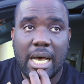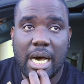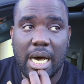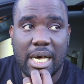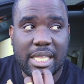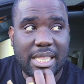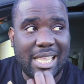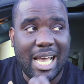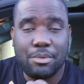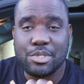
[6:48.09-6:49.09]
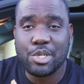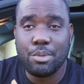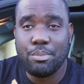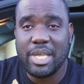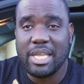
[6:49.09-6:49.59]
uh, that was going
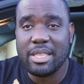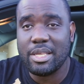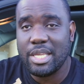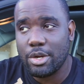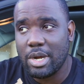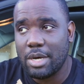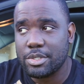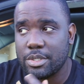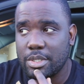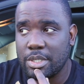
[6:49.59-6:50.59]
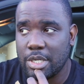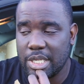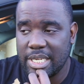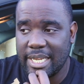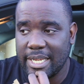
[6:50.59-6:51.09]
to be the year I was going
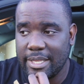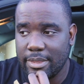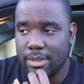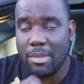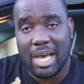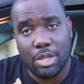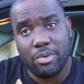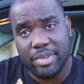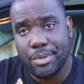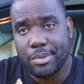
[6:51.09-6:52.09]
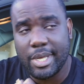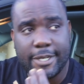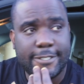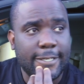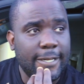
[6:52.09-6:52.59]
to get model Equinox.